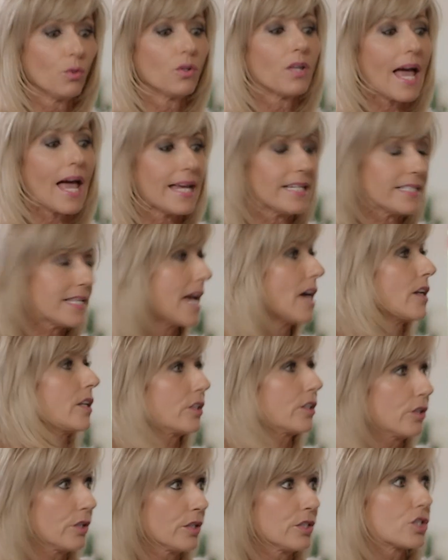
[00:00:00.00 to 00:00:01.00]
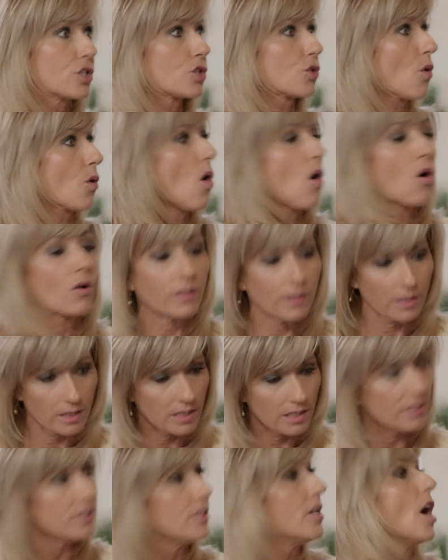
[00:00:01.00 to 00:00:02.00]
lay down a good, strong
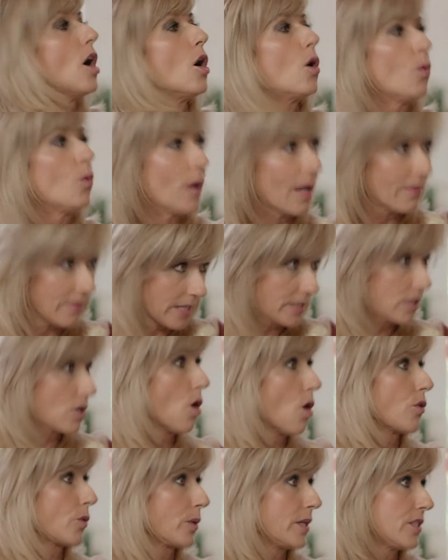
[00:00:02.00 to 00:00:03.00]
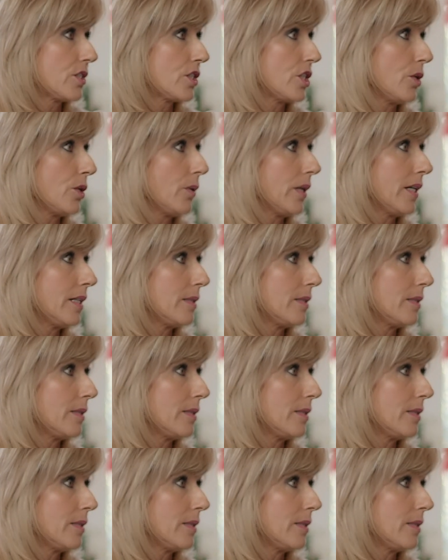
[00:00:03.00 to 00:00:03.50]
no, and that's all there is to it?